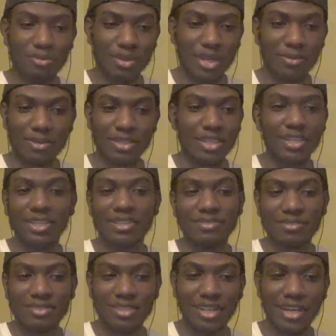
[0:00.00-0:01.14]
Like, what the hell?
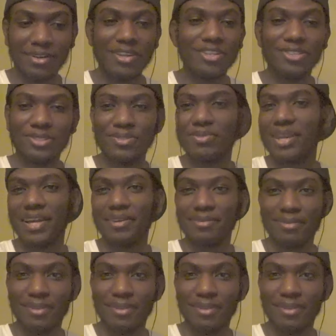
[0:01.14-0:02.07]
How can he do that?